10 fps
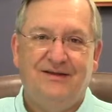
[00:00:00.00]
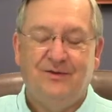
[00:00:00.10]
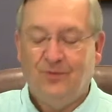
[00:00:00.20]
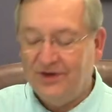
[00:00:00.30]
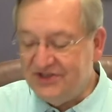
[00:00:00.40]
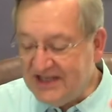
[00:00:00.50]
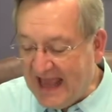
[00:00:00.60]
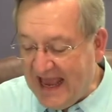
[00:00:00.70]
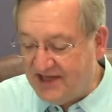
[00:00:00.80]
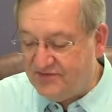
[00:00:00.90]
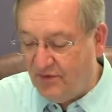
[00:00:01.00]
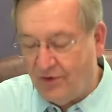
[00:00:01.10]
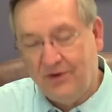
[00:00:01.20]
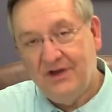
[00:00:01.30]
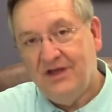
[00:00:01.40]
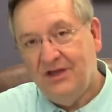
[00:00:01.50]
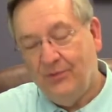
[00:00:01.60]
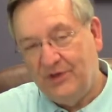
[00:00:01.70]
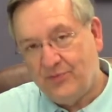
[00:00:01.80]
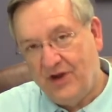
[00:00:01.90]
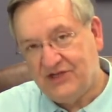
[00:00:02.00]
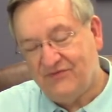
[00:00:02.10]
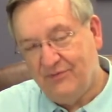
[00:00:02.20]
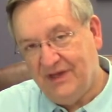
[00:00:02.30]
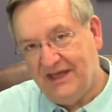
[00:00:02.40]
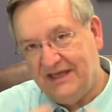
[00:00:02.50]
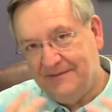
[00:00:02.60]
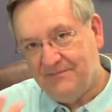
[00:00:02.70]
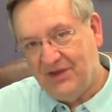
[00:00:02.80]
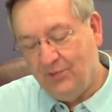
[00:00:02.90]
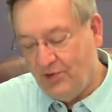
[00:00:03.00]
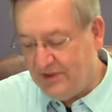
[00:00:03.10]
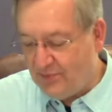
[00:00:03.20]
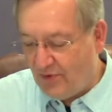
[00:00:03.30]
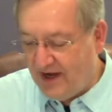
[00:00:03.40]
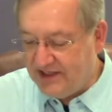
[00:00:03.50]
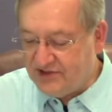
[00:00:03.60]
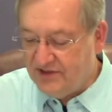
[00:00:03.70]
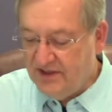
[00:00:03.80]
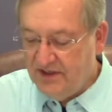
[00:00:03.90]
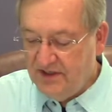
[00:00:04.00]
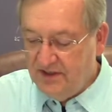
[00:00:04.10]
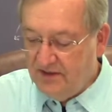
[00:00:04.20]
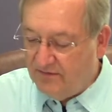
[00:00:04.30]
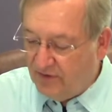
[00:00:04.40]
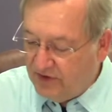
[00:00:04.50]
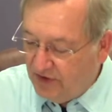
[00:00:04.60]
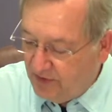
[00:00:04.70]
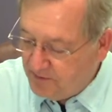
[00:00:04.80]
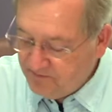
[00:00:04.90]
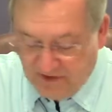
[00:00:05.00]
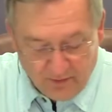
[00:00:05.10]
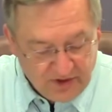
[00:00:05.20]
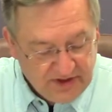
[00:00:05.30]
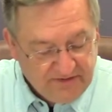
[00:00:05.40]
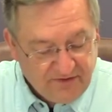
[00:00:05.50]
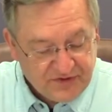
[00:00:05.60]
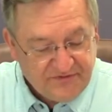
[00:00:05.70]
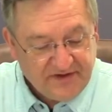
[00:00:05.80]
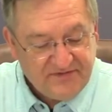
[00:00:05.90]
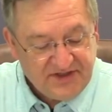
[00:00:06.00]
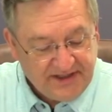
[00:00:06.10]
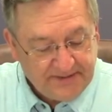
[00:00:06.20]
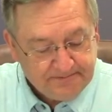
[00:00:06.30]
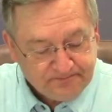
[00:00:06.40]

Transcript: What does he ask for when he prays for me and when he prays for you? Well, look at verse 15.